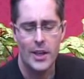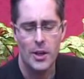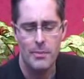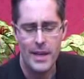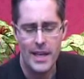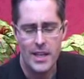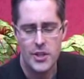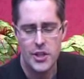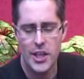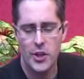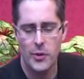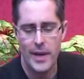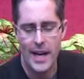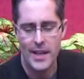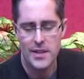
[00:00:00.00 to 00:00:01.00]
Letter B,
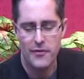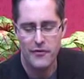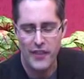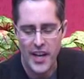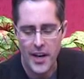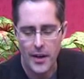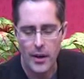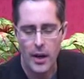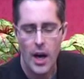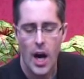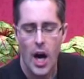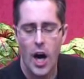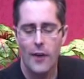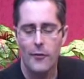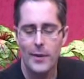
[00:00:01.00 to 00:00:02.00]
she creates fear
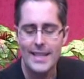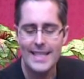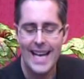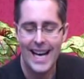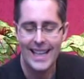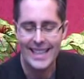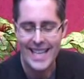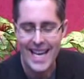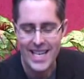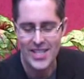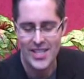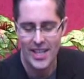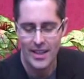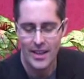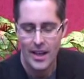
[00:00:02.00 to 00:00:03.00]
of
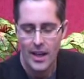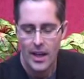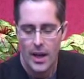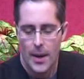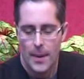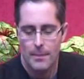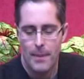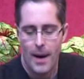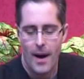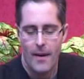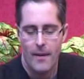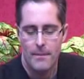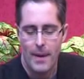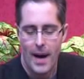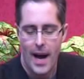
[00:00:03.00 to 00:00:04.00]
retaliation
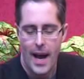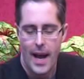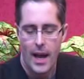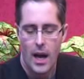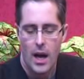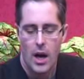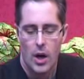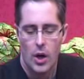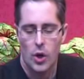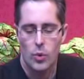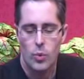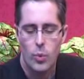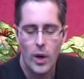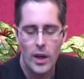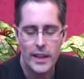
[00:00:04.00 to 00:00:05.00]
by
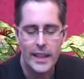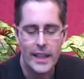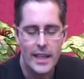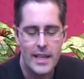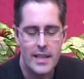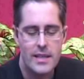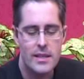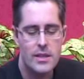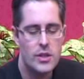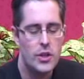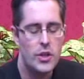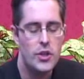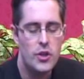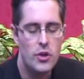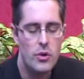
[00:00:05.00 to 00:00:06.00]
her willingness
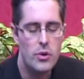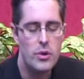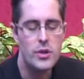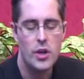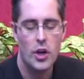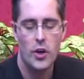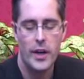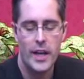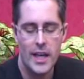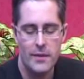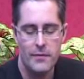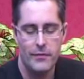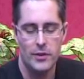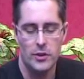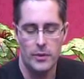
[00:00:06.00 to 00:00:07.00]
to use her
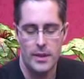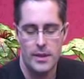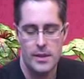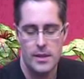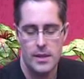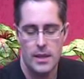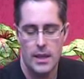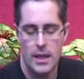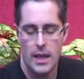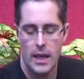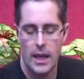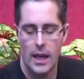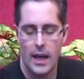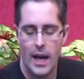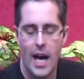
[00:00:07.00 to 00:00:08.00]
influence
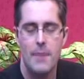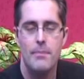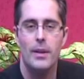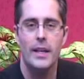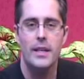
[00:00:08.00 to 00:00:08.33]
in high